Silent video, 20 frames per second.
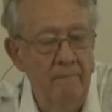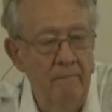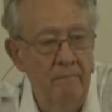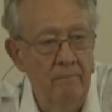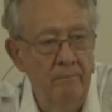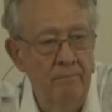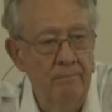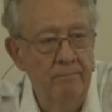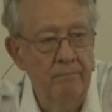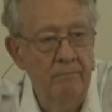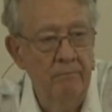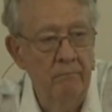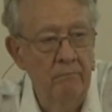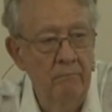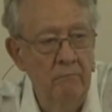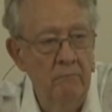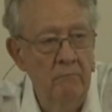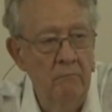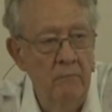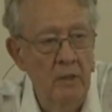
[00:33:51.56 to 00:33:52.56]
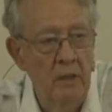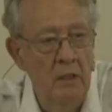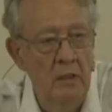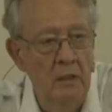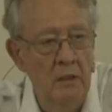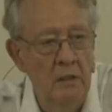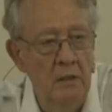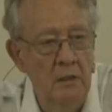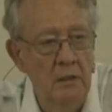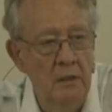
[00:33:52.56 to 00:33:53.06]

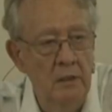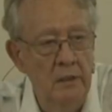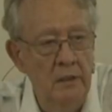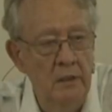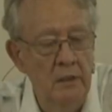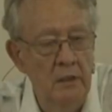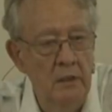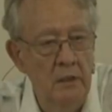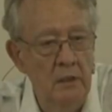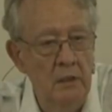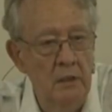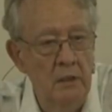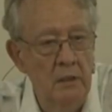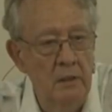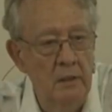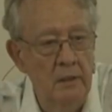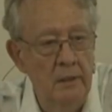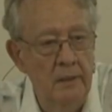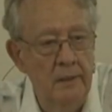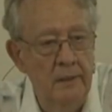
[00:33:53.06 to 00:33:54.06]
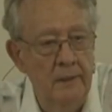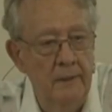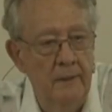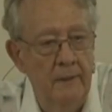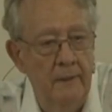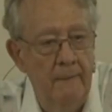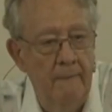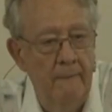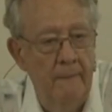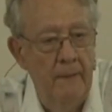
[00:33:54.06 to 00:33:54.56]

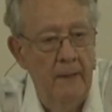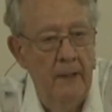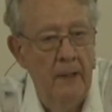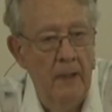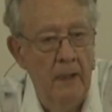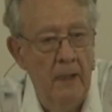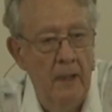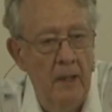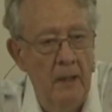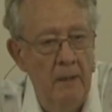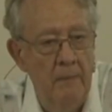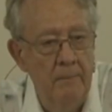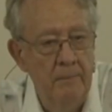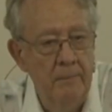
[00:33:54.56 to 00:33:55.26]
Nobody speaks.